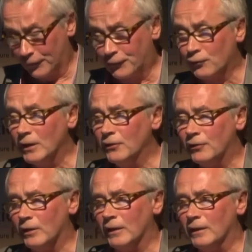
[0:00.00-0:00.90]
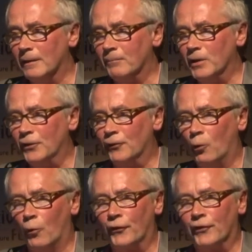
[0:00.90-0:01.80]
strangely, it's
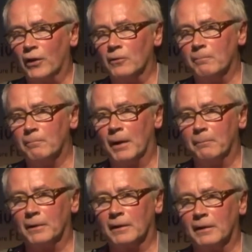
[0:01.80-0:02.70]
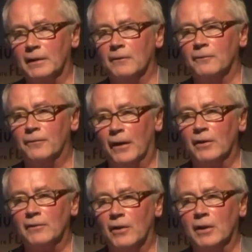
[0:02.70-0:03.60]
also publicly
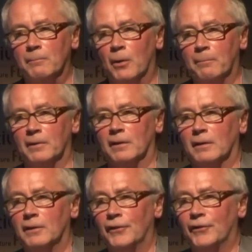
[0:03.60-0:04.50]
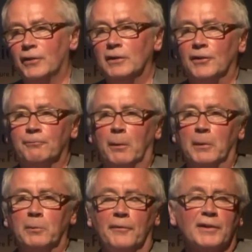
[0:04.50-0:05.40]
very, very popular and is seen as
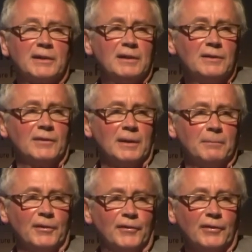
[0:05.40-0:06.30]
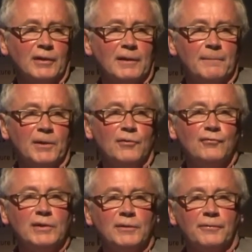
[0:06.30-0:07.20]
probably one of the key developments in
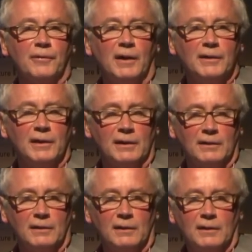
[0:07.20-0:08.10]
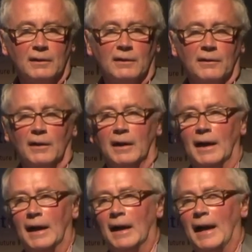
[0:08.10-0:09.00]
redefining
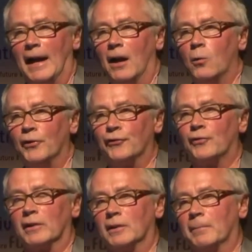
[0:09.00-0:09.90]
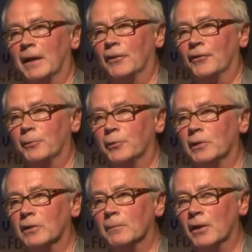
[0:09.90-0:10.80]
how we strike the balance between
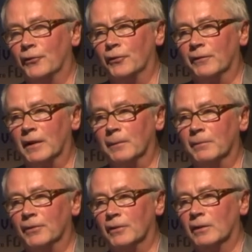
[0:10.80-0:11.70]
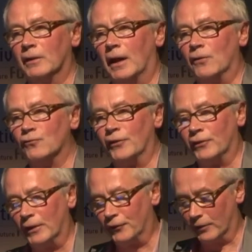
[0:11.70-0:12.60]
commercial development and
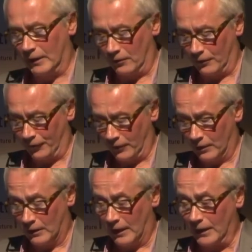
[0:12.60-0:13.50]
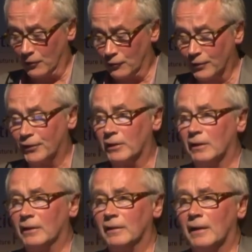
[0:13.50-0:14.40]
residential areas, and
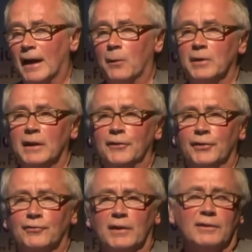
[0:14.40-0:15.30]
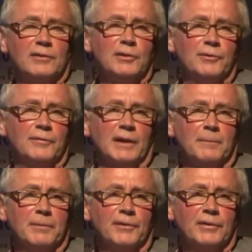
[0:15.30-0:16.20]
critically, how we integrate new
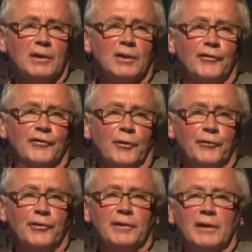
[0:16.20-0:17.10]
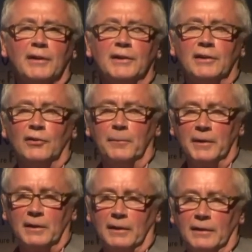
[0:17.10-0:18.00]
development socially and
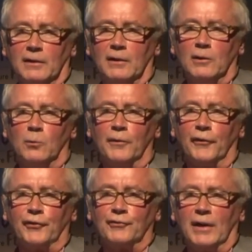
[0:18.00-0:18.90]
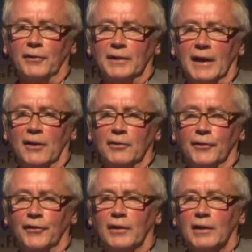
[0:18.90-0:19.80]
economically with the surrounding
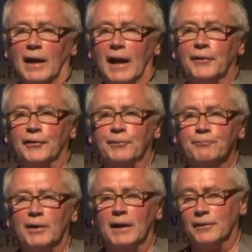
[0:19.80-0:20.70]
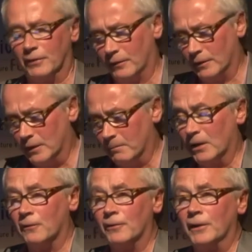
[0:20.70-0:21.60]
areas and spread the
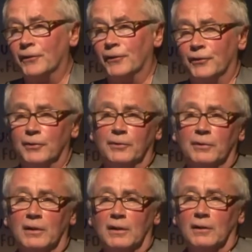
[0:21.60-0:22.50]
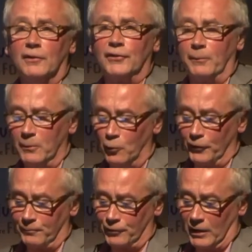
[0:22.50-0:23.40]
benefits to some of the more
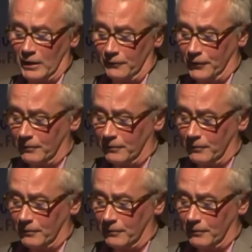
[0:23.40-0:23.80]
deprived